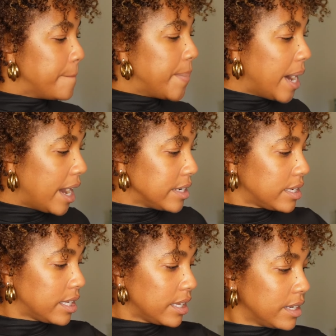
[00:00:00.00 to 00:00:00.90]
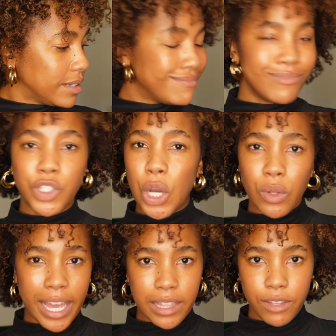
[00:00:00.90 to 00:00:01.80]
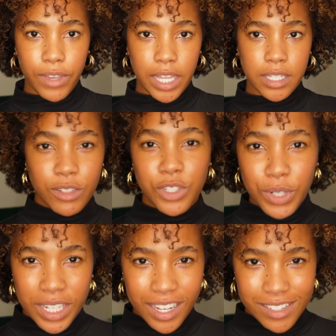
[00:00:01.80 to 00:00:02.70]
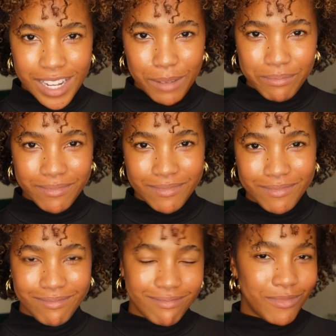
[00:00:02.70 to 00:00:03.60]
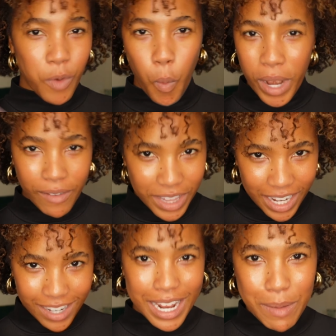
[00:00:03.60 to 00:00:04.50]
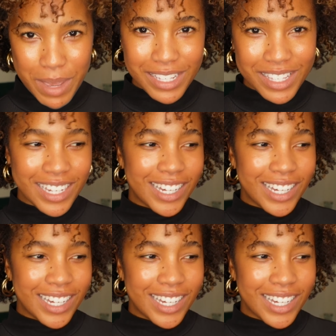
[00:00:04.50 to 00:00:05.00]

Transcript: but don't like the fit. Tune in next time, whenever the next time is.